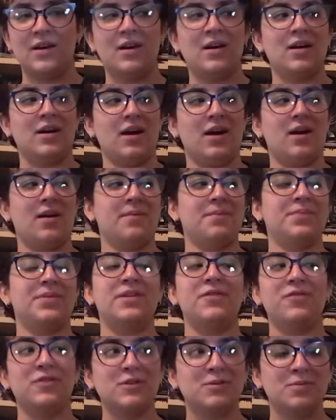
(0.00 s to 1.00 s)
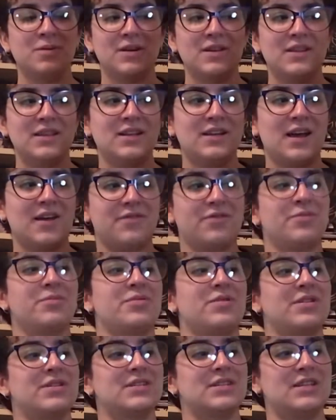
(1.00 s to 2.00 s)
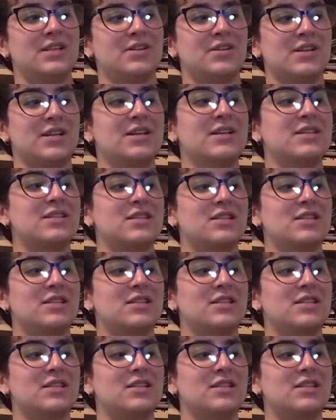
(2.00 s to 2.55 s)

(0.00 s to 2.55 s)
The first book in the Nevermore series,